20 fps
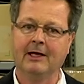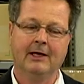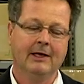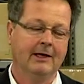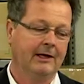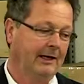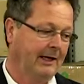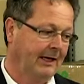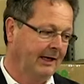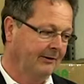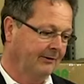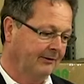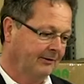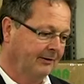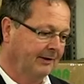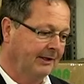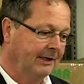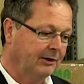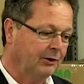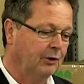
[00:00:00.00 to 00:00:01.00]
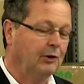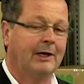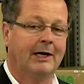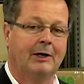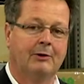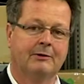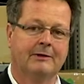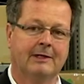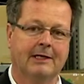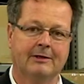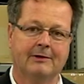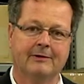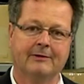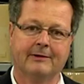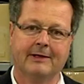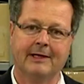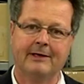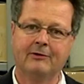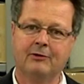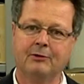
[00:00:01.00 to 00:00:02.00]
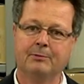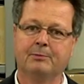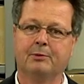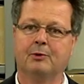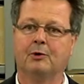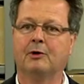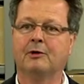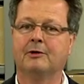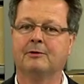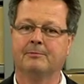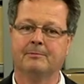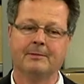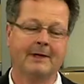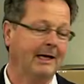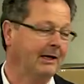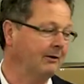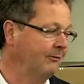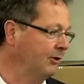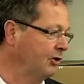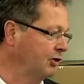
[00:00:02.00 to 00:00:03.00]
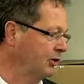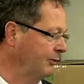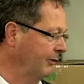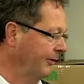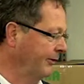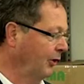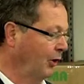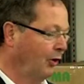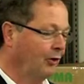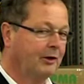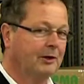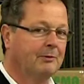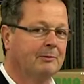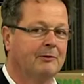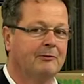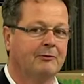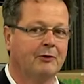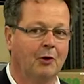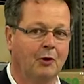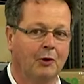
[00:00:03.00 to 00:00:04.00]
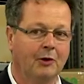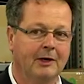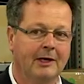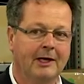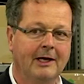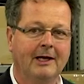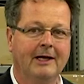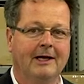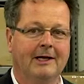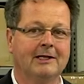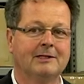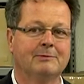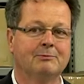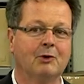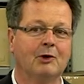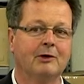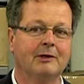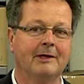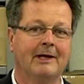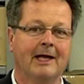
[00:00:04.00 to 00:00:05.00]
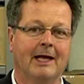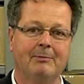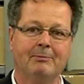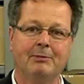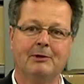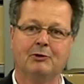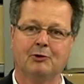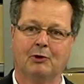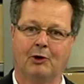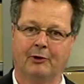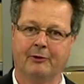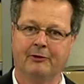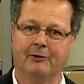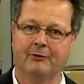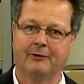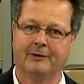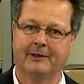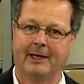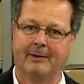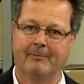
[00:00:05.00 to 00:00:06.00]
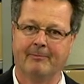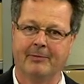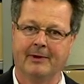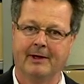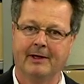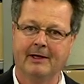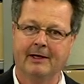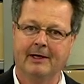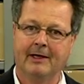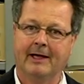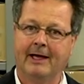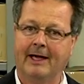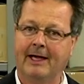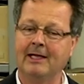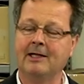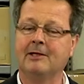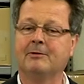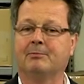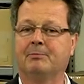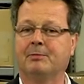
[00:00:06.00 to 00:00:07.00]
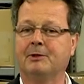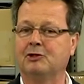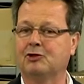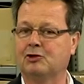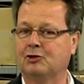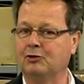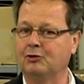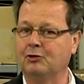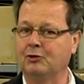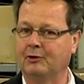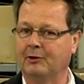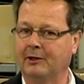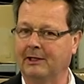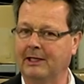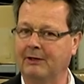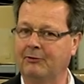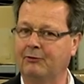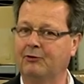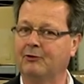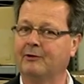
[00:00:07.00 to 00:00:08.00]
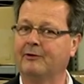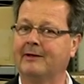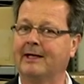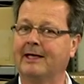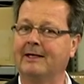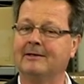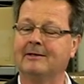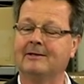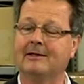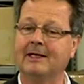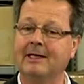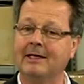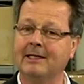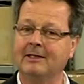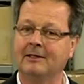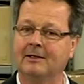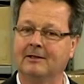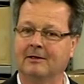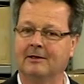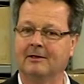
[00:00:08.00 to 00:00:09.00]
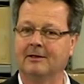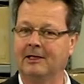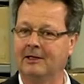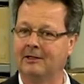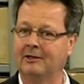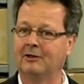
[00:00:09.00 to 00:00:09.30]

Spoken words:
And Nero, our technical sales support man, which I was talking before, is more than happy to answer them. And be sure, if you send it in the